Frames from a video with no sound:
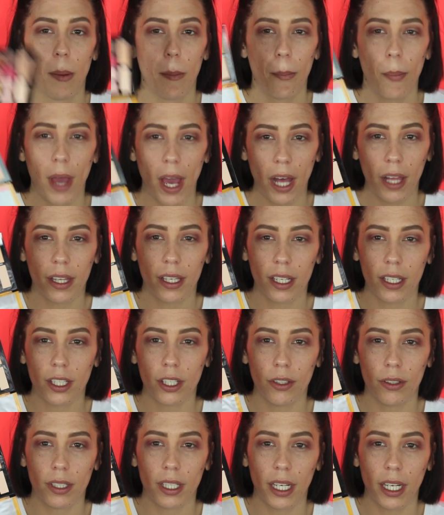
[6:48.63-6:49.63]
palette
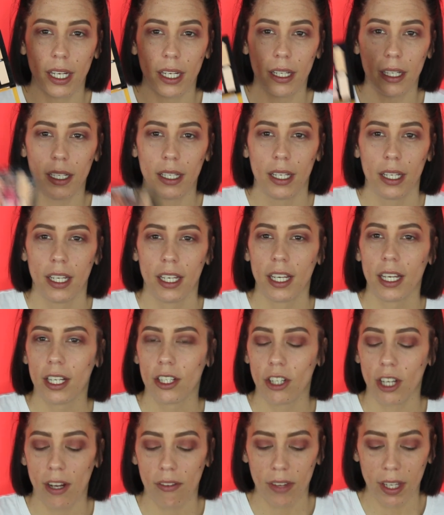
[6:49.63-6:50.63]
you get
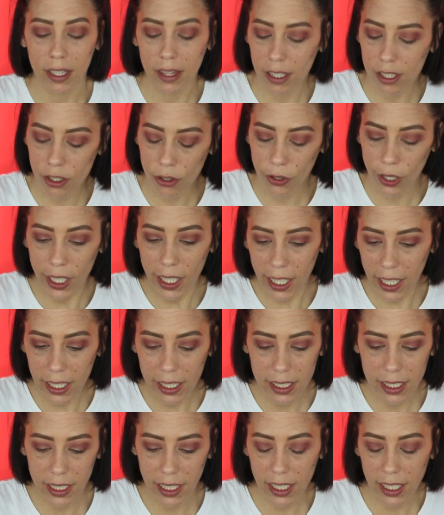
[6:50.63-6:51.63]
and you have like this great
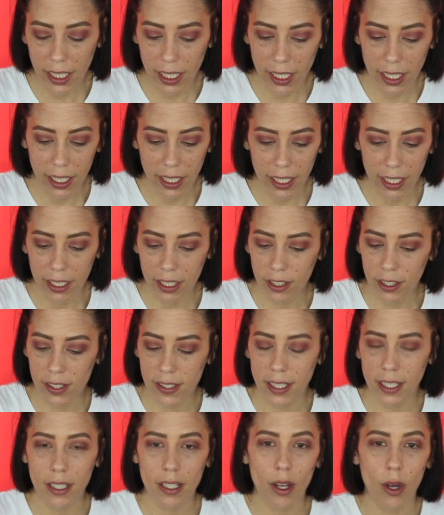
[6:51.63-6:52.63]
idea and you
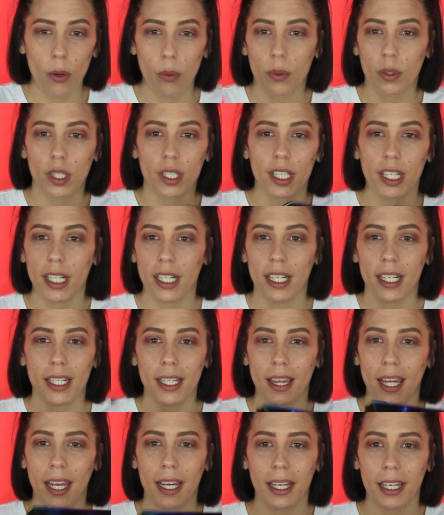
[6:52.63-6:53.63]
see it all working
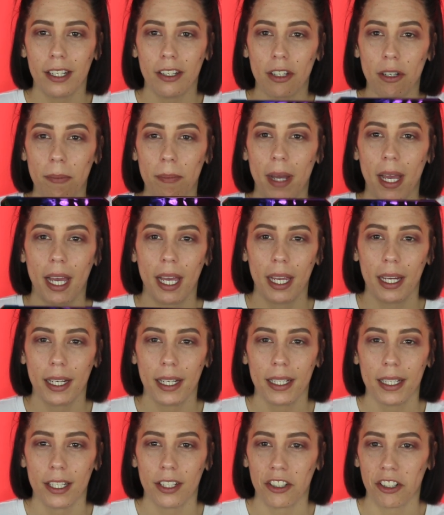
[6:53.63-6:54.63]
like in your
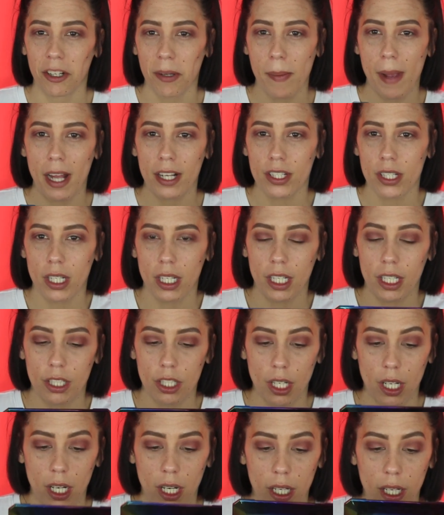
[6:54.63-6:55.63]
mind and your
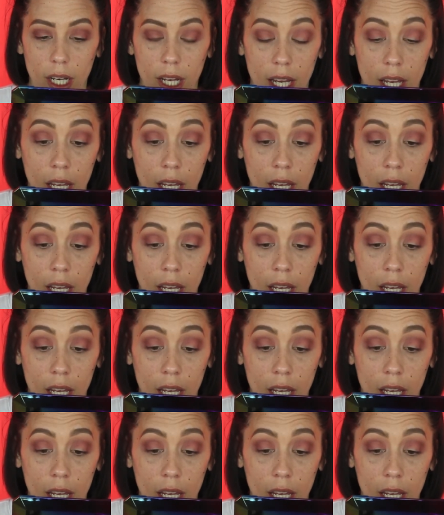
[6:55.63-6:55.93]
imagination